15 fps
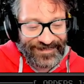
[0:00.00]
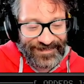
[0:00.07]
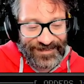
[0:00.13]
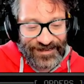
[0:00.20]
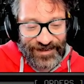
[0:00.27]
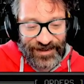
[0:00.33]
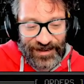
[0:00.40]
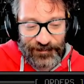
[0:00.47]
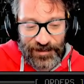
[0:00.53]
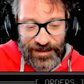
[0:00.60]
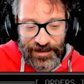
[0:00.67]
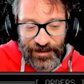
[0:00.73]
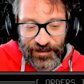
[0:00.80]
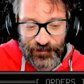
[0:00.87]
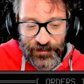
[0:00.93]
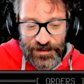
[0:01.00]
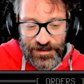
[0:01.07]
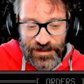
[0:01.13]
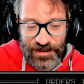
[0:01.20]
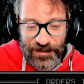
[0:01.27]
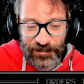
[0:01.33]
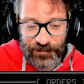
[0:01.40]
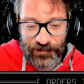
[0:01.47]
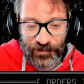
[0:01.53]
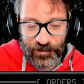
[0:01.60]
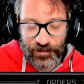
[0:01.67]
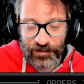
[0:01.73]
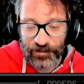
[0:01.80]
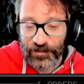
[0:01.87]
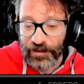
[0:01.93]
The nightmare has reached here before
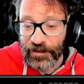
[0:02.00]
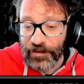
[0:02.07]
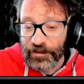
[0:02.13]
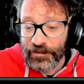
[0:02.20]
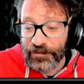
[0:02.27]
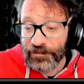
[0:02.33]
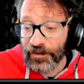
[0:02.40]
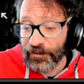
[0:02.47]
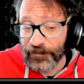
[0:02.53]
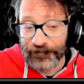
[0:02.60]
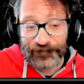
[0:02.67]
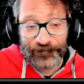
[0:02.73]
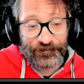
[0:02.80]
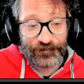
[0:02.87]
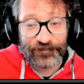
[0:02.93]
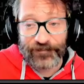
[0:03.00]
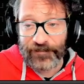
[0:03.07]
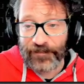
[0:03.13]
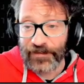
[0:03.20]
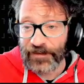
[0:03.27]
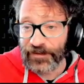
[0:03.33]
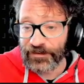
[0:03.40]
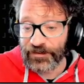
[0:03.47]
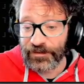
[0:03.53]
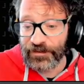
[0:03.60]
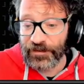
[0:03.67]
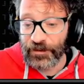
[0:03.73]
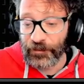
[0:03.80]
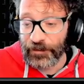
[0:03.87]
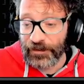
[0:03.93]
you. So, that's just
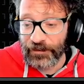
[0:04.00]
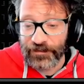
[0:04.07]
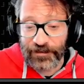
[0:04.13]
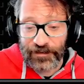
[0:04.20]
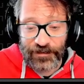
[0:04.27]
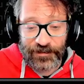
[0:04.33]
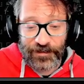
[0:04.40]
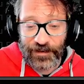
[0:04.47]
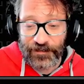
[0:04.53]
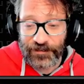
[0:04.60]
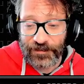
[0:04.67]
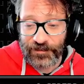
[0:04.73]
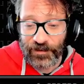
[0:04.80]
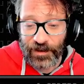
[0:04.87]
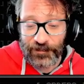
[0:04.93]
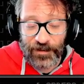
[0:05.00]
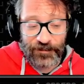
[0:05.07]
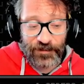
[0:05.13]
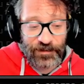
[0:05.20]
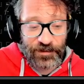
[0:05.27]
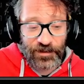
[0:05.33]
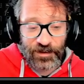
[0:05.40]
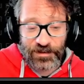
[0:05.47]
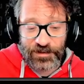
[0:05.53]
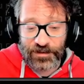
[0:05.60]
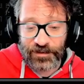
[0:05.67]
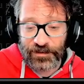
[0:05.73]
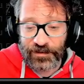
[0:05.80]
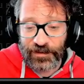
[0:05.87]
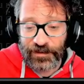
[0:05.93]
cluing us in that the nightmare
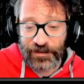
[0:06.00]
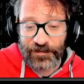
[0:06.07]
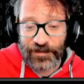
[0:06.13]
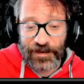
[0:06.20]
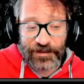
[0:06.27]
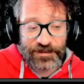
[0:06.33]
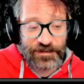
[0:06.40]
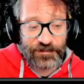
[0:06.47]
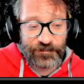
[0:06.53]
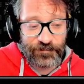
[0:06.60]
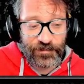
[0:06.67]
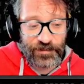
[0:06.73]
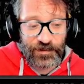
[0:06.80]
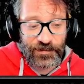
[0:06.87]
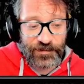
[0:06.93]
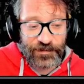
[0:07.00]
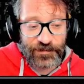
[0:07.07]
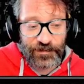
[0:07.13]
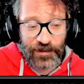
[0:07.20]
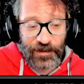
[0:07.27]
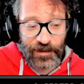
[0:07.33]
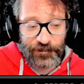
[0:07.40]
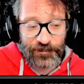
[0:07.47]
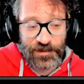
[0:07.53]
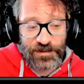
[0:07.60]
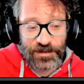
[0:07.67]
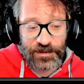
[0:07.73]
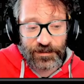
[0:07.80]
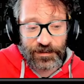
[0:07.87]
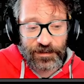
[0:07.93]
incursion is active for this
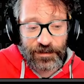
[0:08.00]
mission.